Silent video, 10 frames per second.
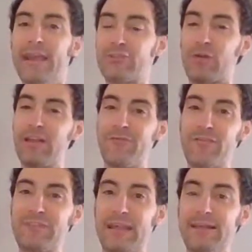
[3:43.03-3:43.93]
in
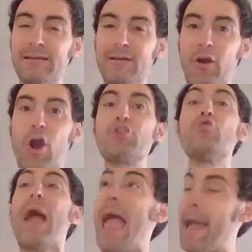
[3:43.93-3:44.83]
2015, are
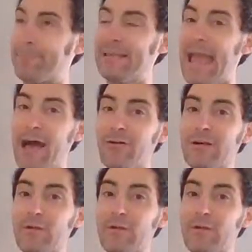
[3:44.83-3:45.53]
you happy now?